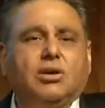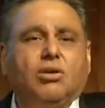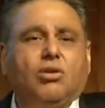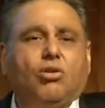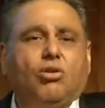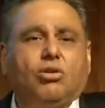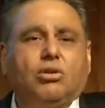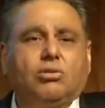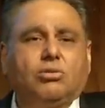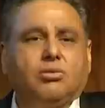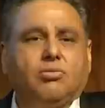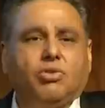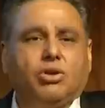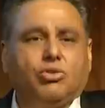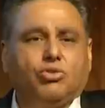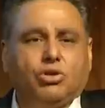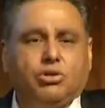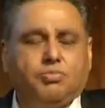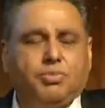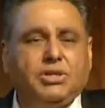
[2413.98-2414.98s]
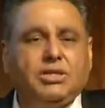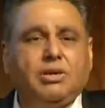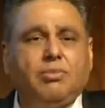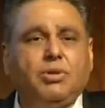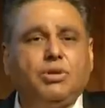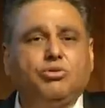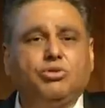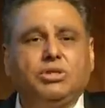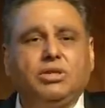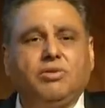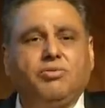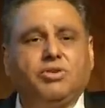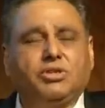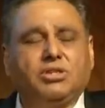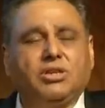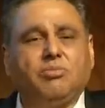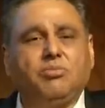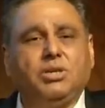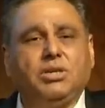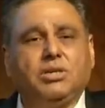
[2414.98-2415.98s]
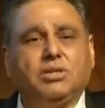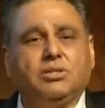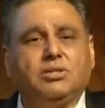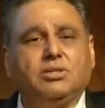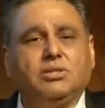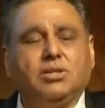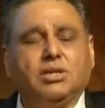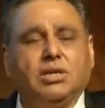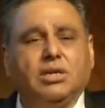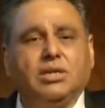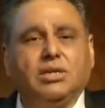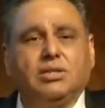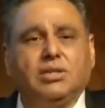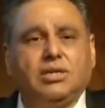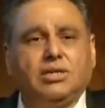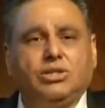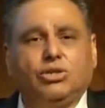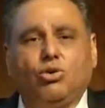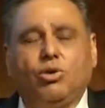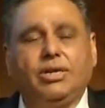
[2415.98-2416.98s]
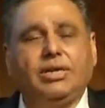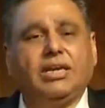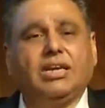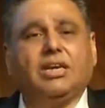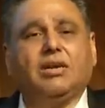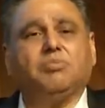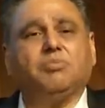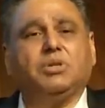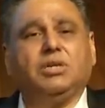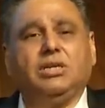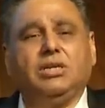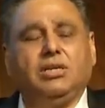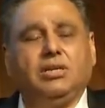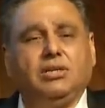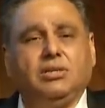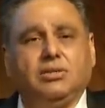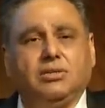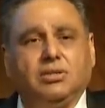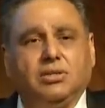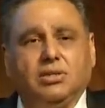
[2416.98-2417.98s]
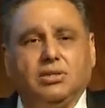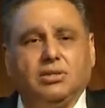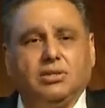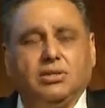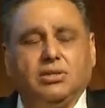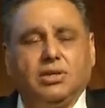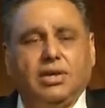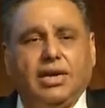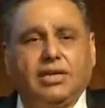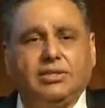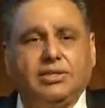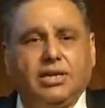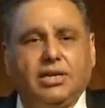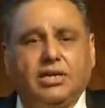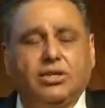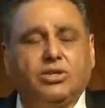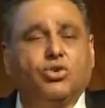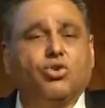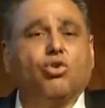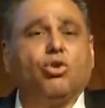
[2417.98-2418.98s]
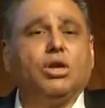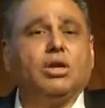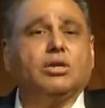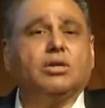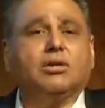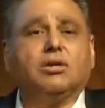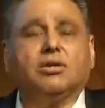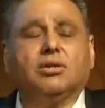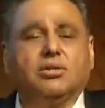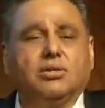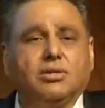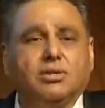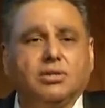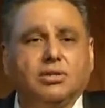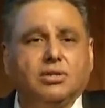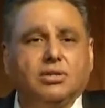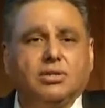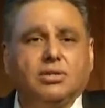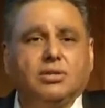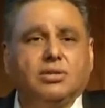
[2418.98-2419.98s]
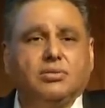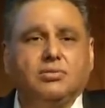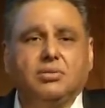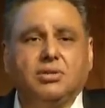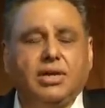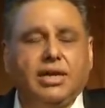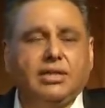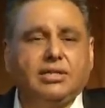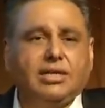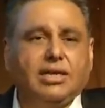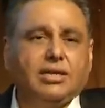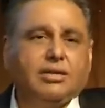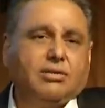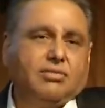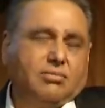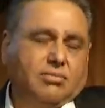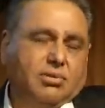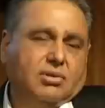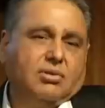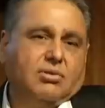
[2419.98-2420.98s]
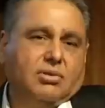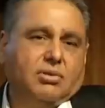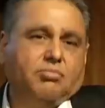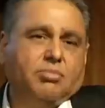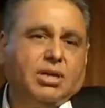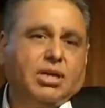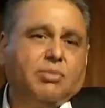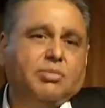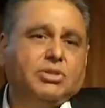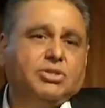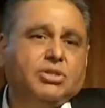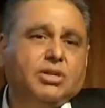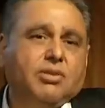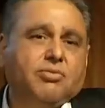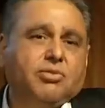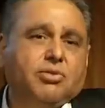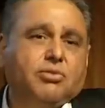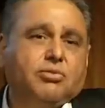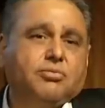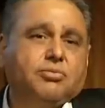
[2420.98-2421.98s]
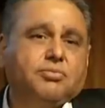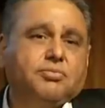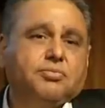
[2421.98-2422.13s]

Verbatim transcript: or one of those PwC for some years, then joined a company as a controller, and then became a CFO.